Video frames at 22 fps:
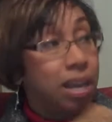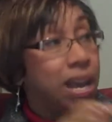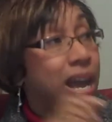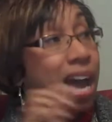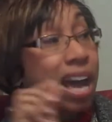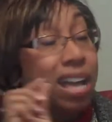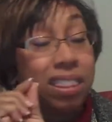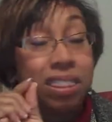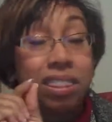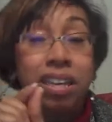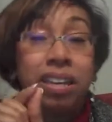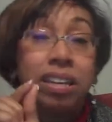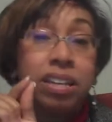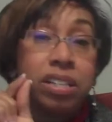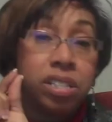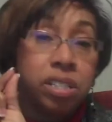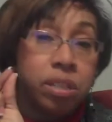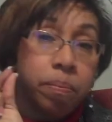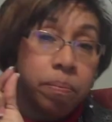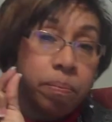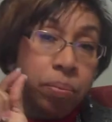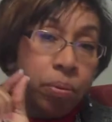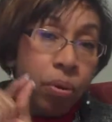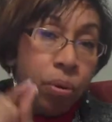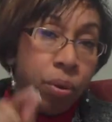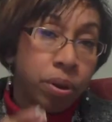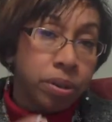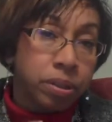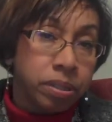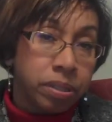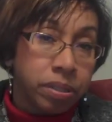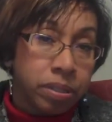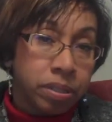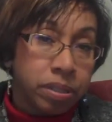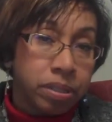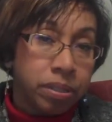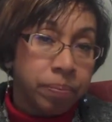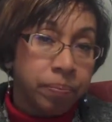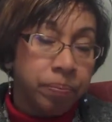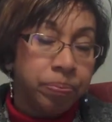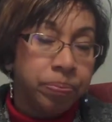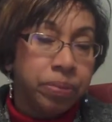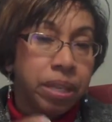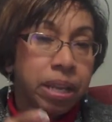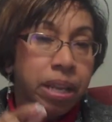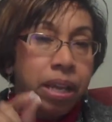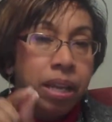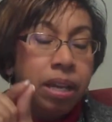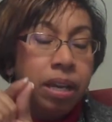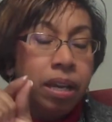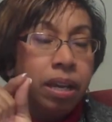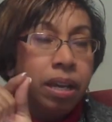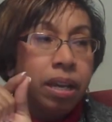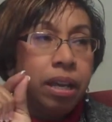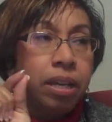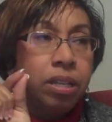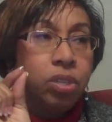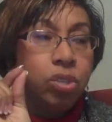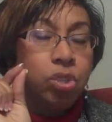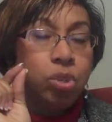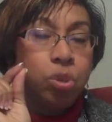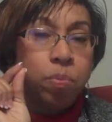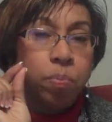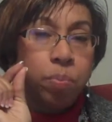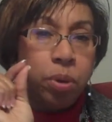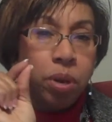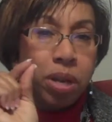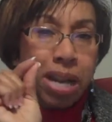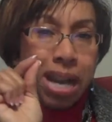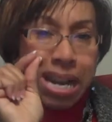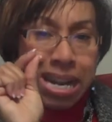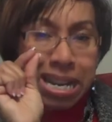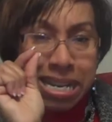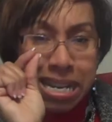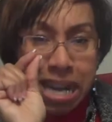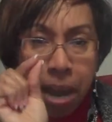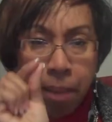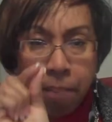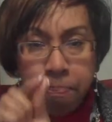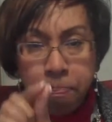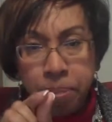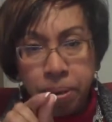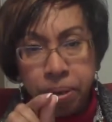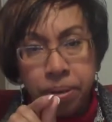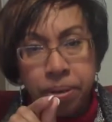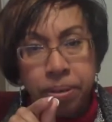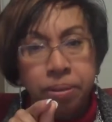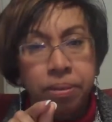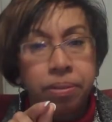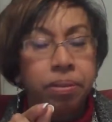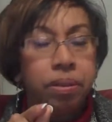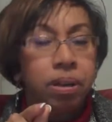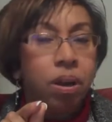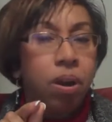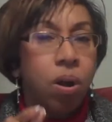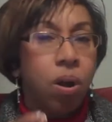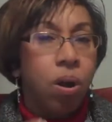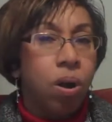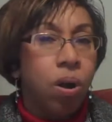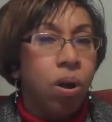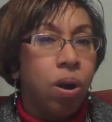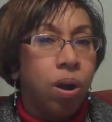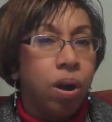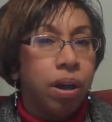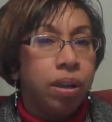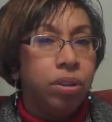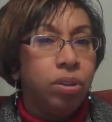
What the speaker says: I think it's important to put a number on